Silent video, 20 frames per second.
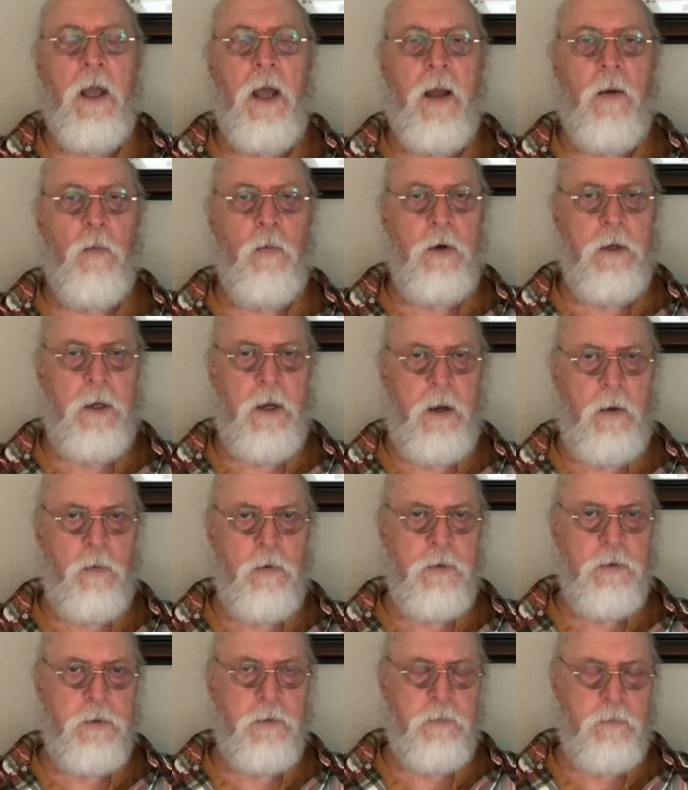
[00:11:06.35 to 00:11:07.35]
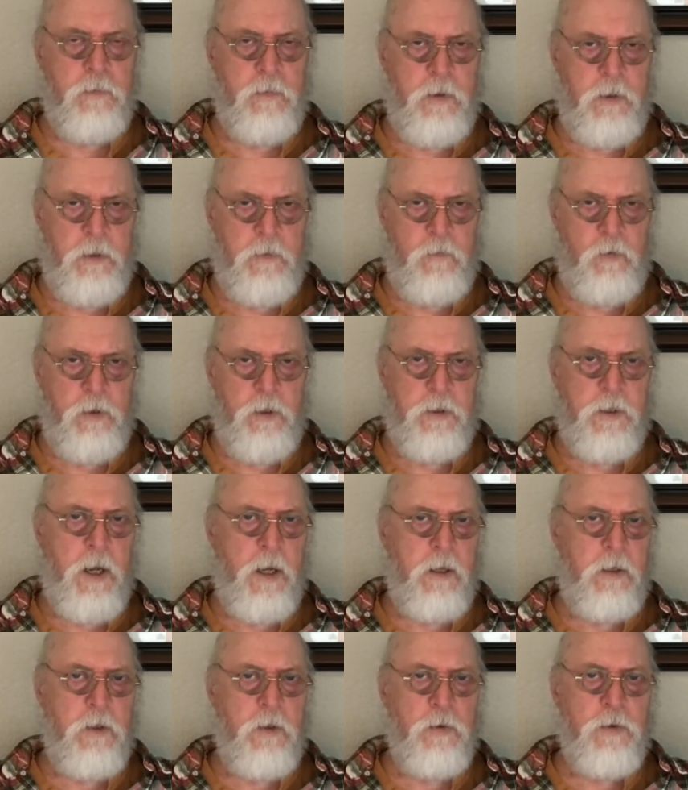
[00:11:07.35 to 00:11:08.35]
And when I was delivering a
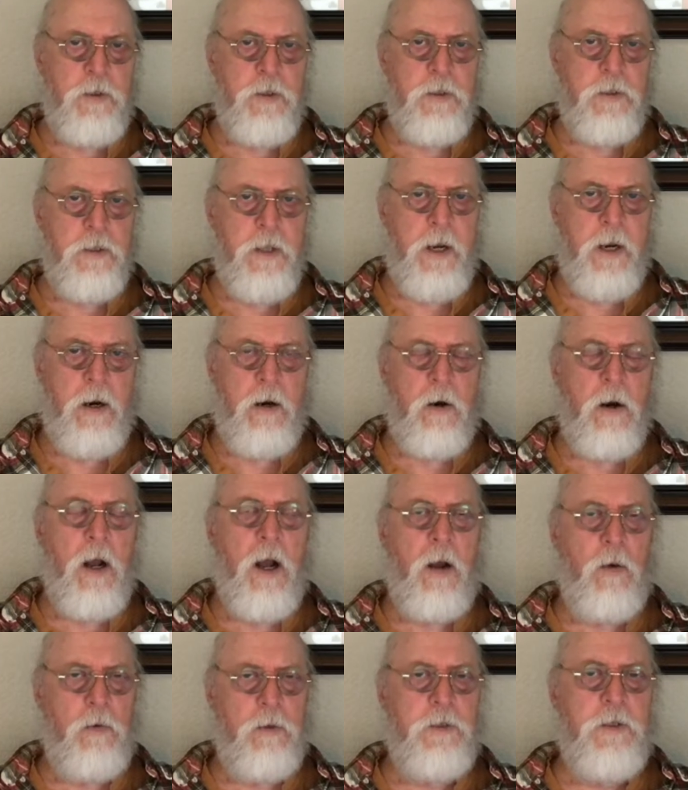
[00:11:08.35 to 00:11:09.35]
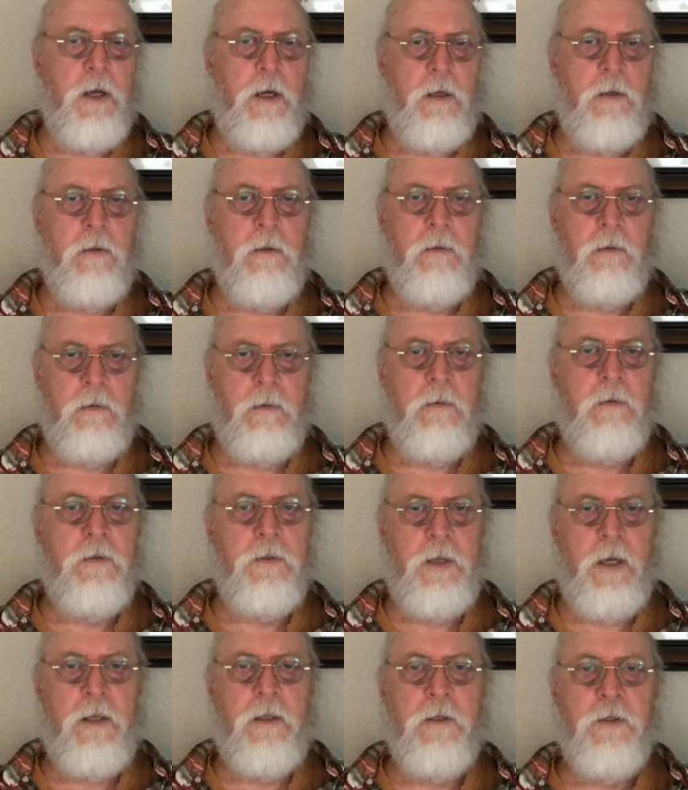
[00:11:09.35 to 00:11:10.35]
diagnosis there, I would
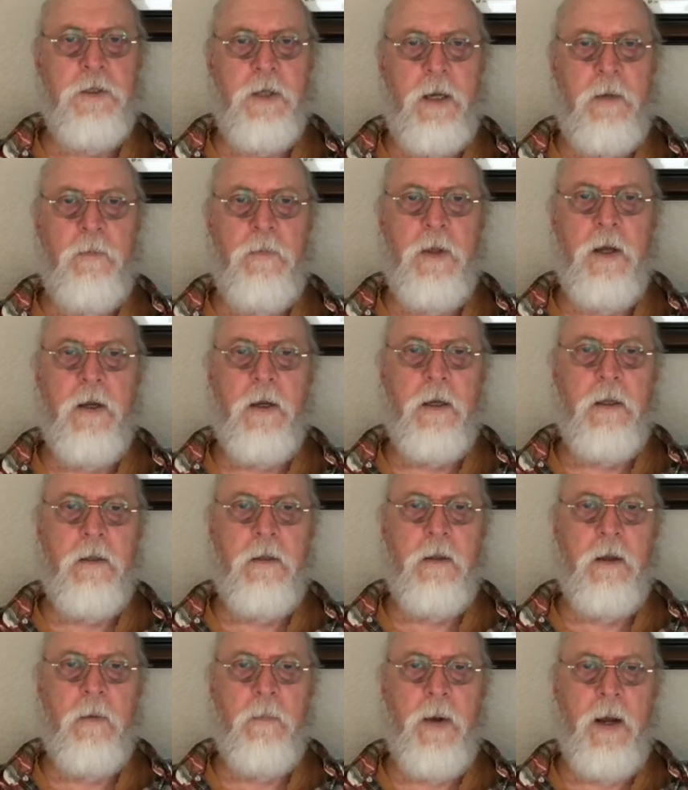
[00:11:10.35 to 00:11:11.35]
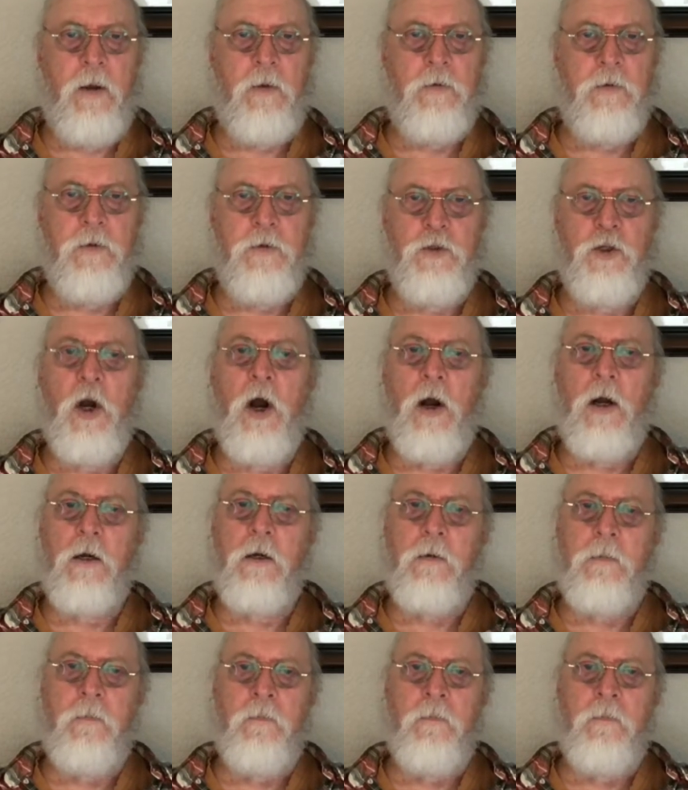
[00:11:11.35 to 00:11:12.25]
say the same thing about CHOC,